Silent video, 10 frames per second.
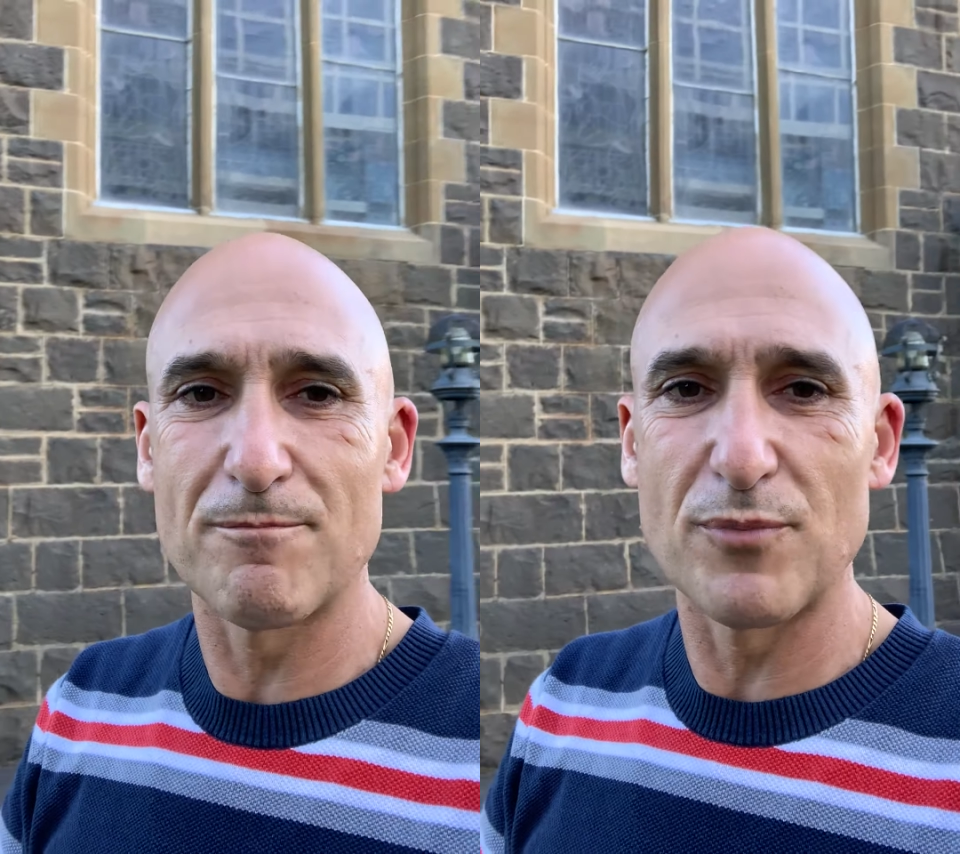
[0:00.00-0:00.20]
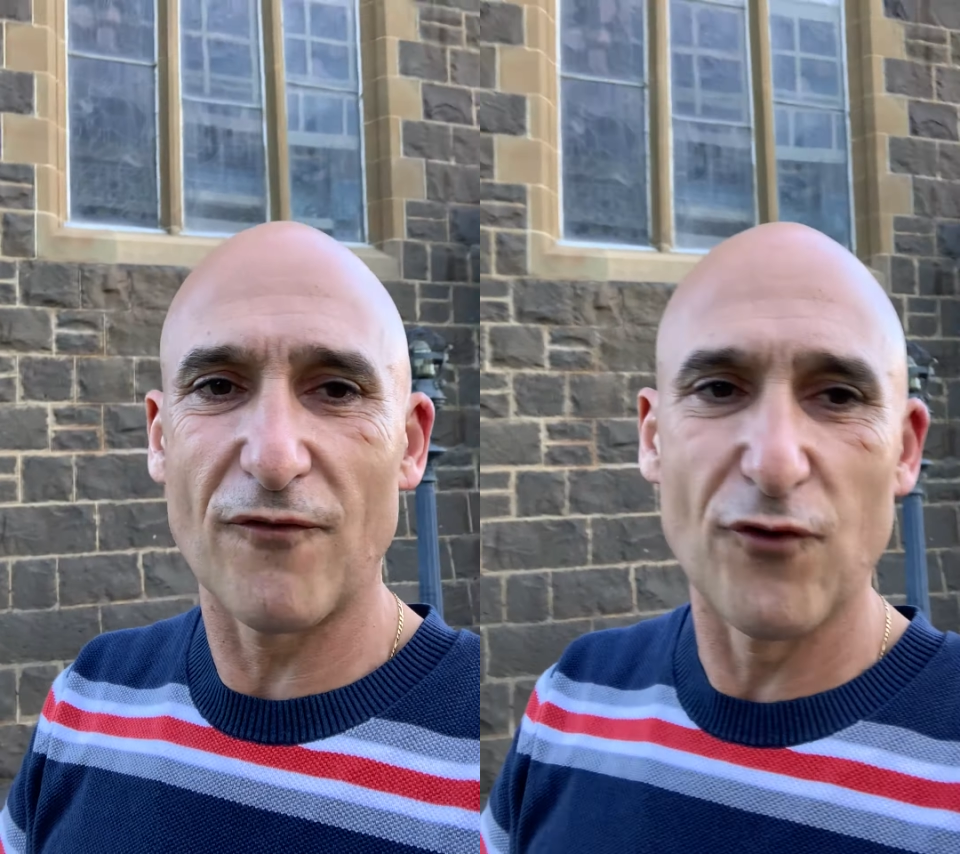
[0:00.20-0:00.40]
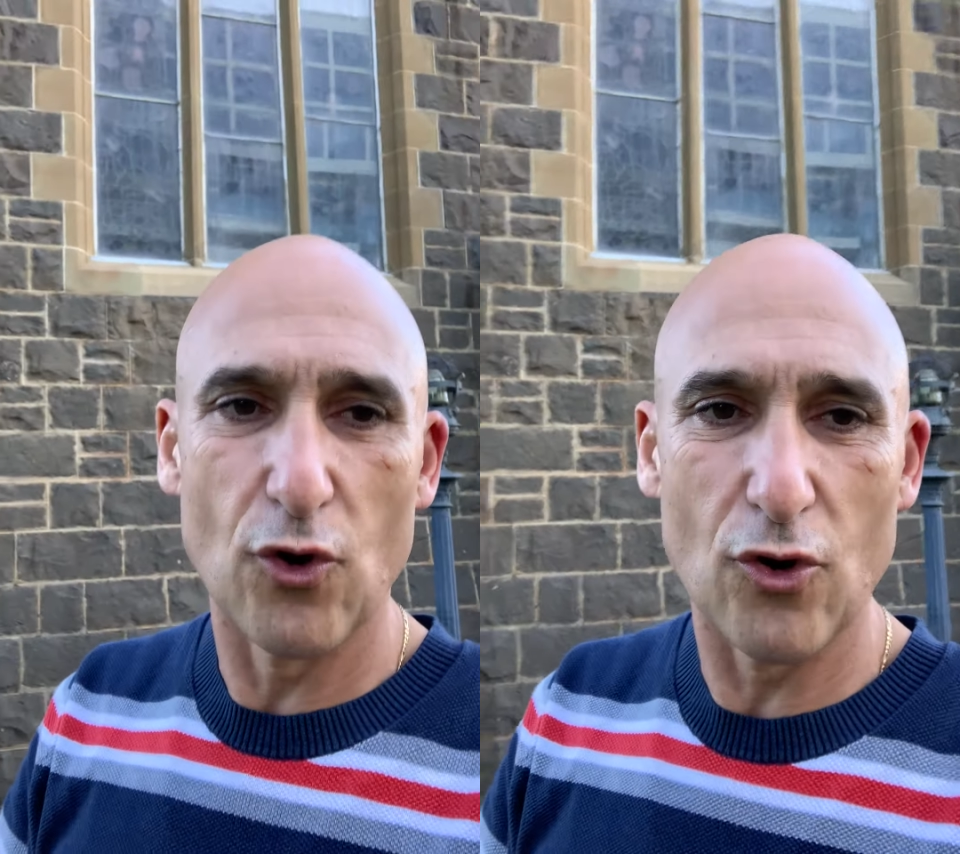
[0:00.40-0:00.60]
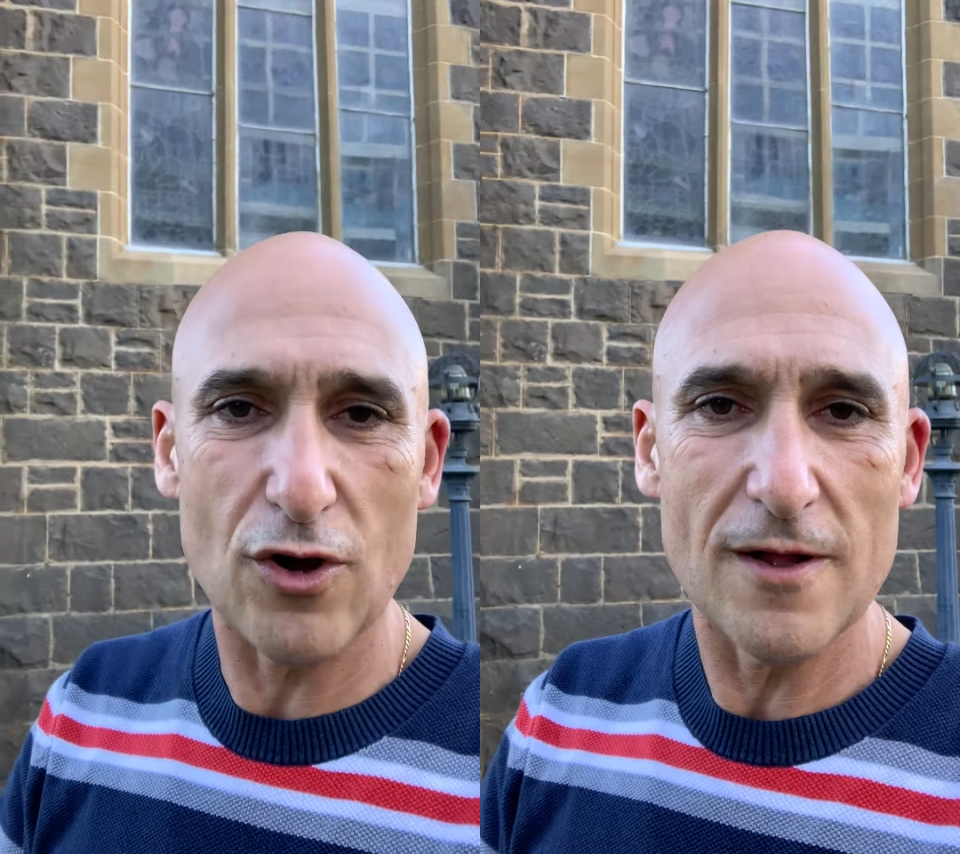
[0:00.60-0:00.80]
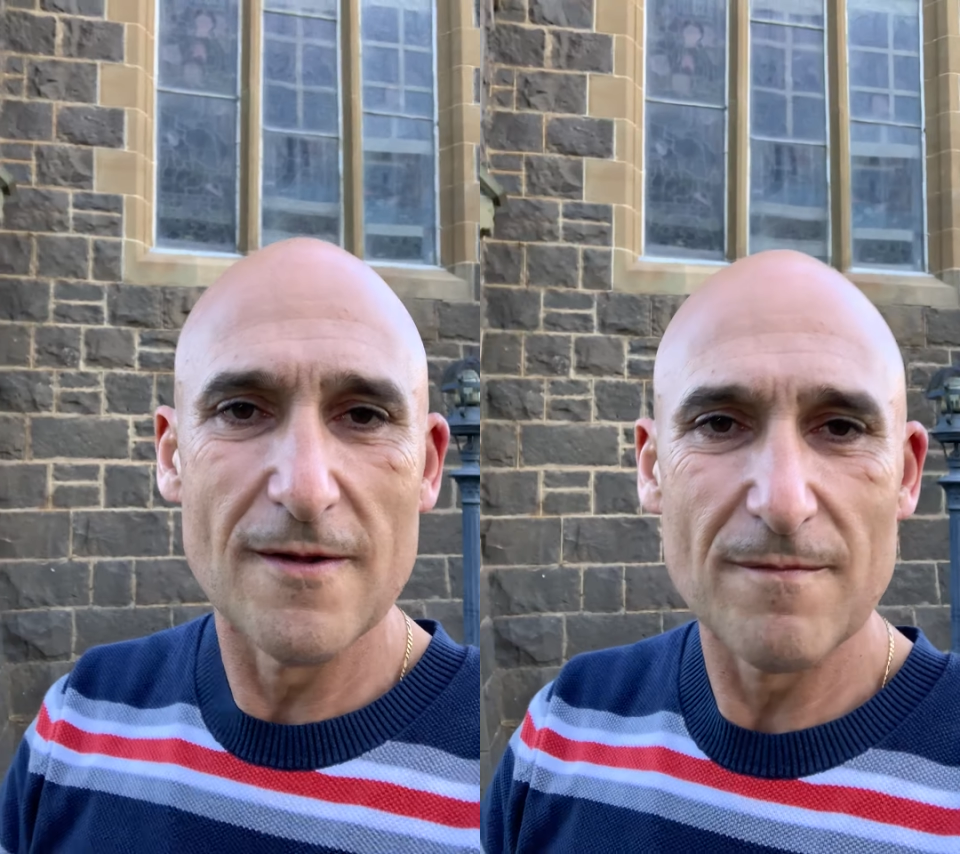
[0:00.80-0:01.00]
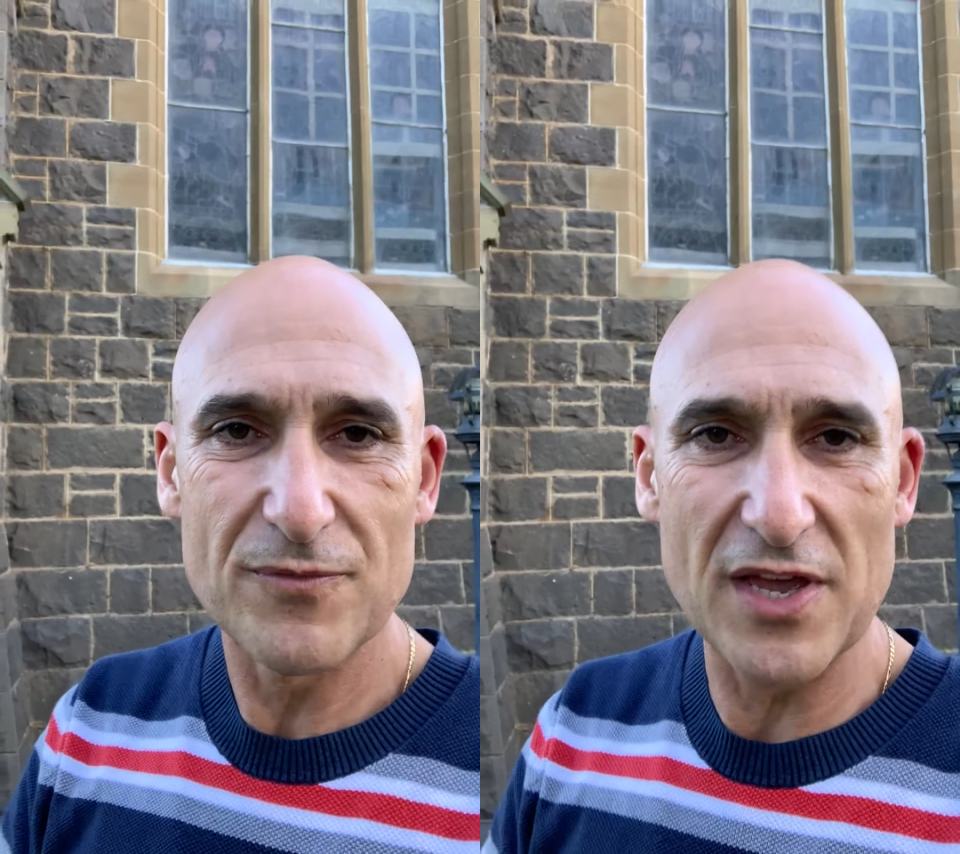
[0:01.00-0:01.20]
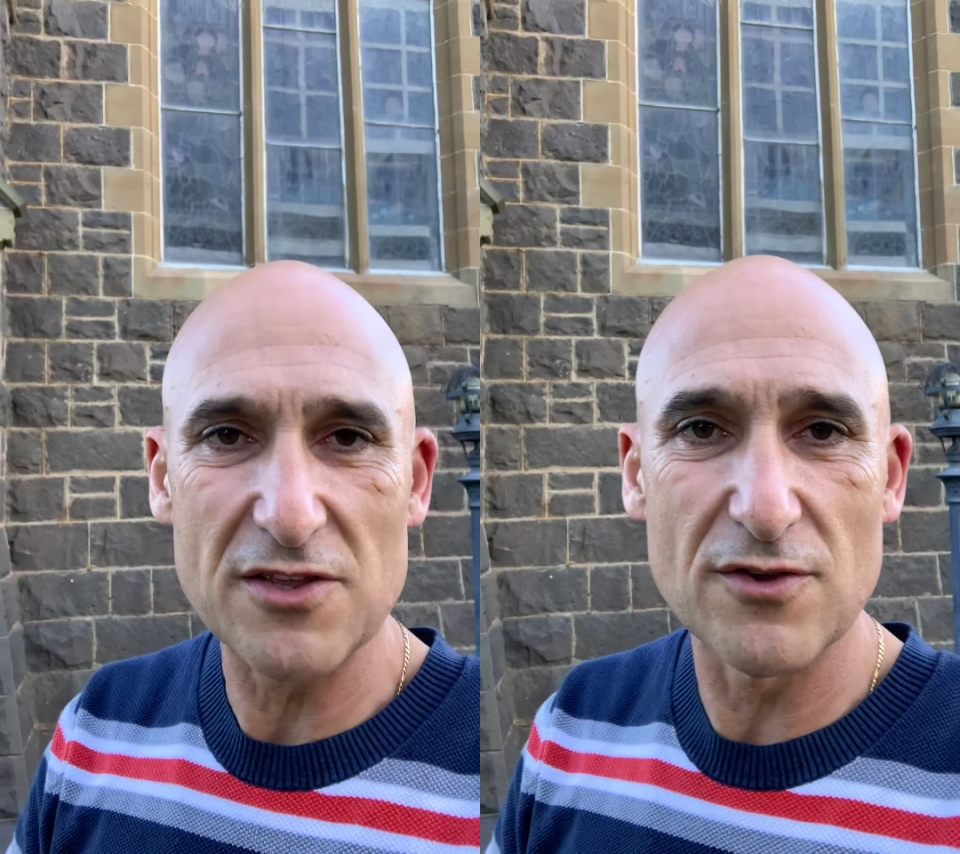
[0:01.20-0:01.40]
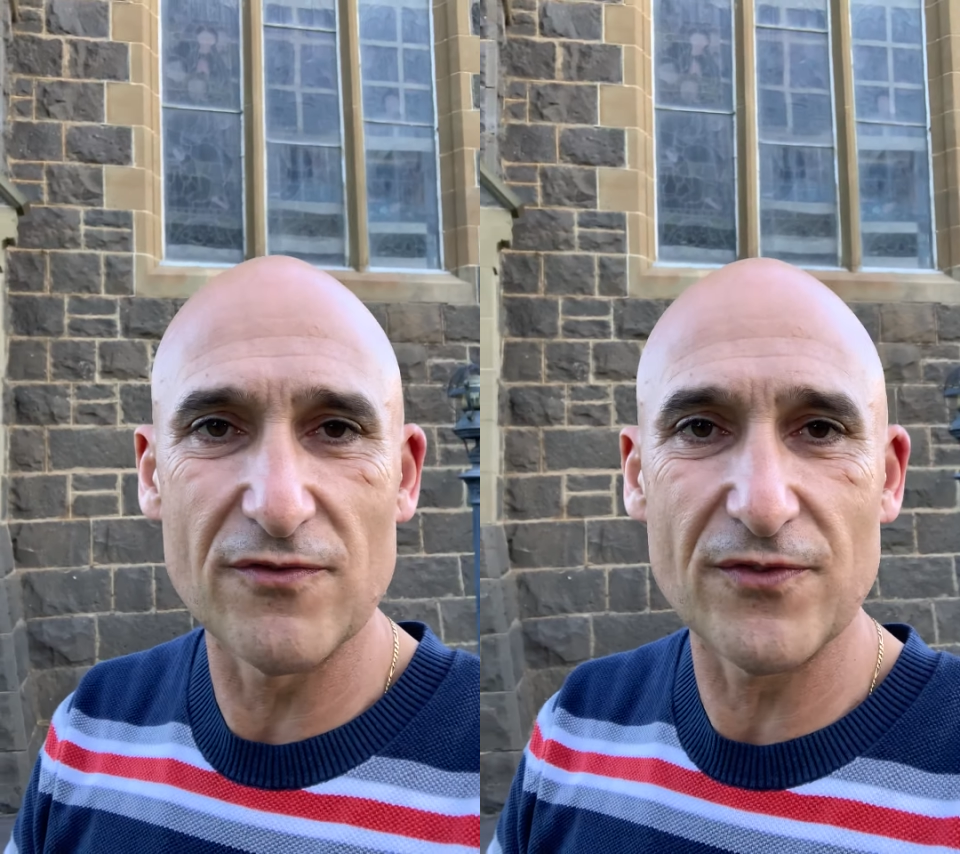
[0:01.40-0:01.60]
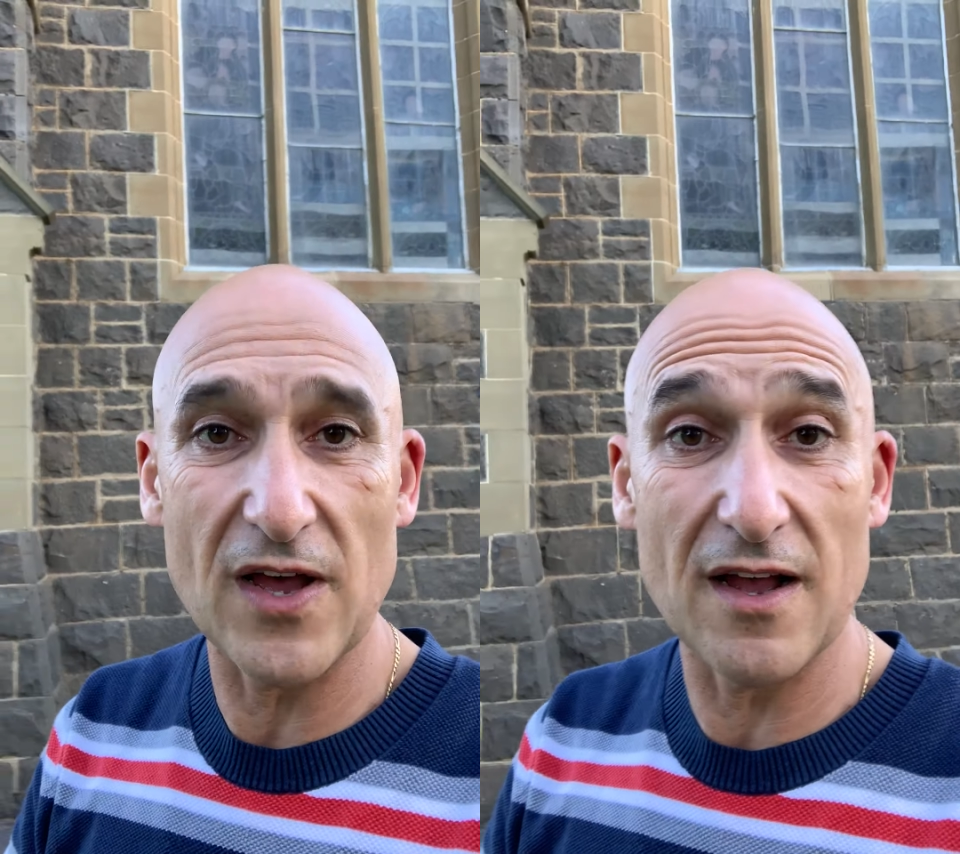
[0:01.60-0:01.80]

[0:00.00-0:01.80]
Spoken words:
before, that you've